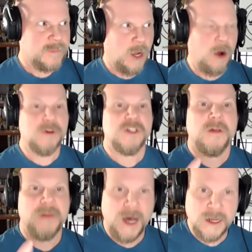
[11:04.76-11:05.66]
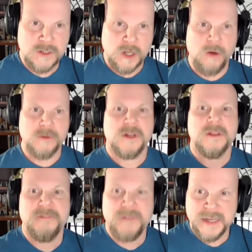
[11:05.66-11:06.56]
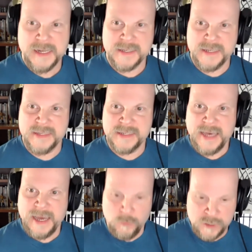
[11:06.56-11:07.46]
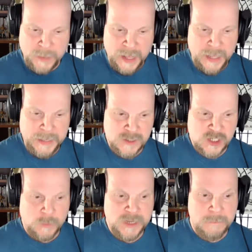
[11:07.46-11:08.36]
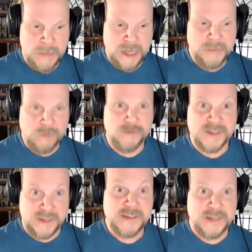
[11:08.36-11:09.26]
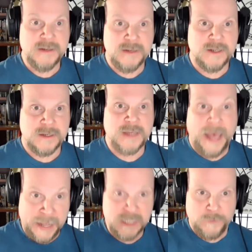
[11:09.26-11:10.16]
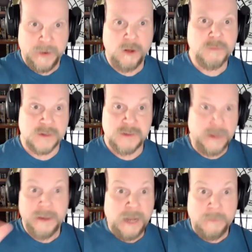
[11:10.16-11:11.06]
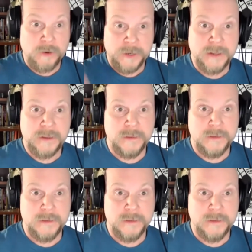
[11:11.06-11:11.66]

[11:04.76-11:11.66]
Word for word: always on the hunt, always on the fight? Is, is, that what's behind so many men being resistant to, to ask for help, to say, I'm hurting?